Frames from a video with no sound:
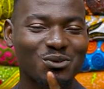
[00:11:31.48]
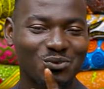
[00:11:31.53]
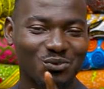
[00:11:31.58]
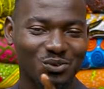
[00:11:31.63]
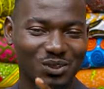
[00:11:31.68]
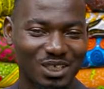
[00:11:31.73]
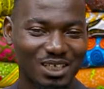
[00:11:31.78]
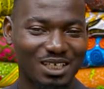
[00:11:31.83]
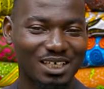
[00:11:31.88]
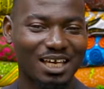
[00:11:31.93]

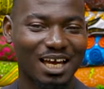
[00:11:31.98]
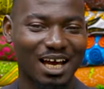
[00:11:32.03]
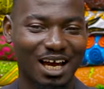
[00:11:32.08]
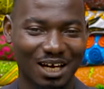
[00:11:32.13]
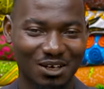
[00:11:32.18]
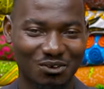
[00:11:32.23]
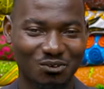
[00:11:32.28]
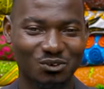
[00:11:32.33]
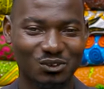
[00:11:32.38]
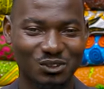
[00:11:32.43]
we
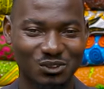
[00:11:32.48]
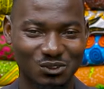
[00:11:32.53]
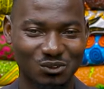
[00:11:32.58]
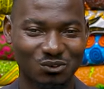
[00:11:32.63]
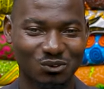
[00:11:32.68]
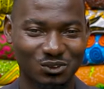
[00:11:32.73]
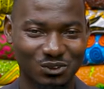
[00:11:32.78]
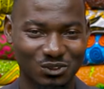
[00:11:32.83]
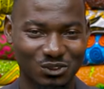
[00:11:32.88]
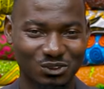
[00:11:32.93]
are going to
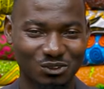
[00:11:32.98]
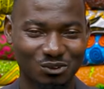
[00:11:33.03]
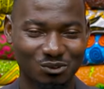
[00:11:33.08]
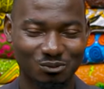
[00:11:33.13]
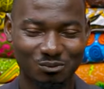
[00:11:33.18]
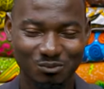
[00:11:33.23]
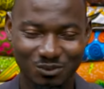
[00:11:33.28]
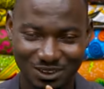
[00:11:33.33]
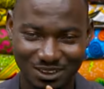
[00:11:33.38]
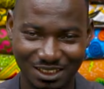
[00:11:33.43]
continue.
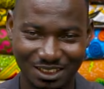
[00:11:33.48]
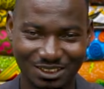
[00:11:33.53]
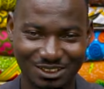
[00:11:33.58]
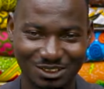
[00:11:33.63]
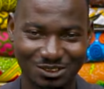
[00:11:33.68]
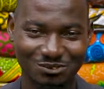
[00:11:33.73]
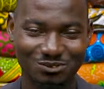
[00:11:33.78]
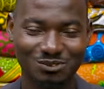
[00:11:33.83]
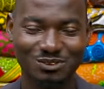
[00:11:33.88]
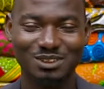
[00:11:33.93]
Stay
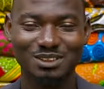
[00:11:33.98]
tuned.